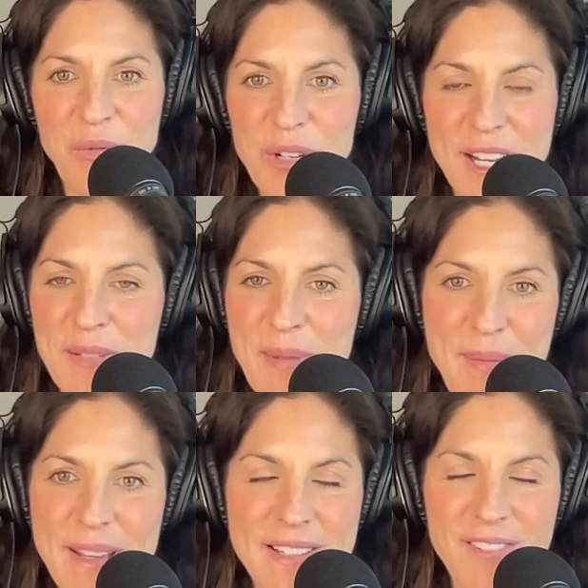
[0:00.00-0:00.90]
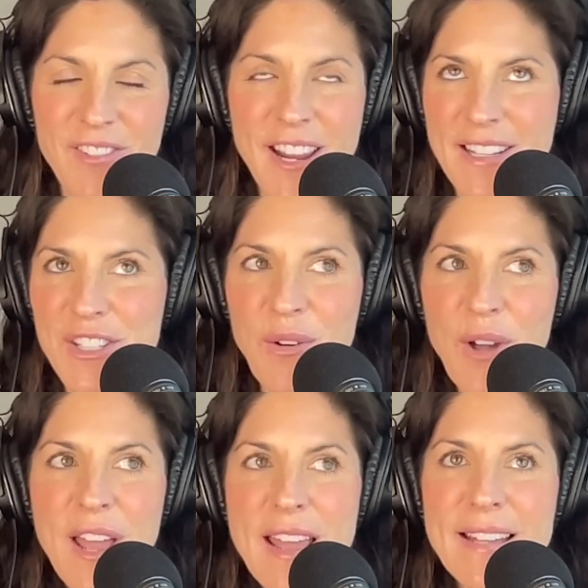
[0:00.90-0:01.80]
Which has to be amazing, right? So
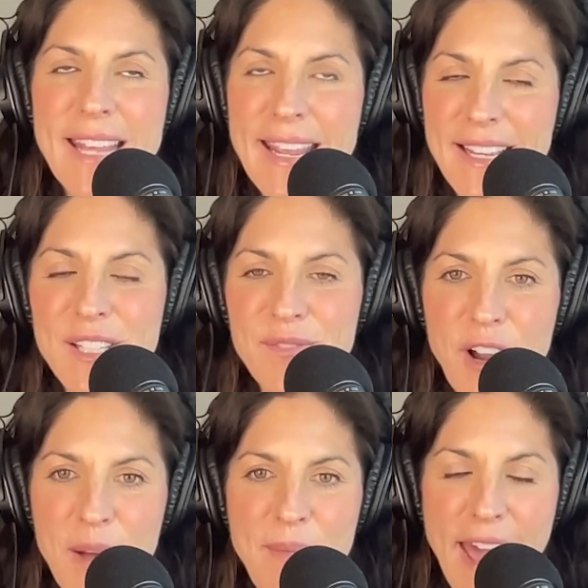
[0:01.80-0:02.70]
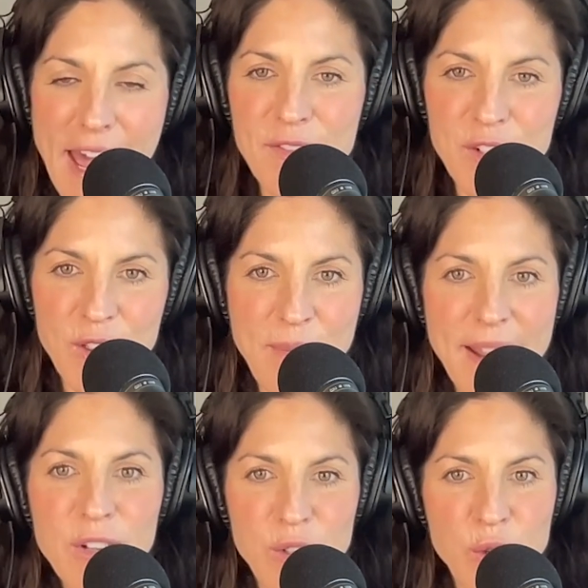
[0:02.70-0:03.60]
take us from after the
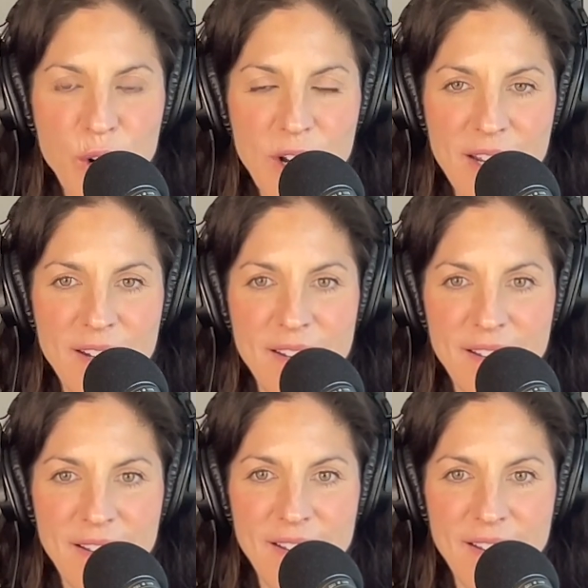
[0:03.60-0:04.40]
Michael Jordan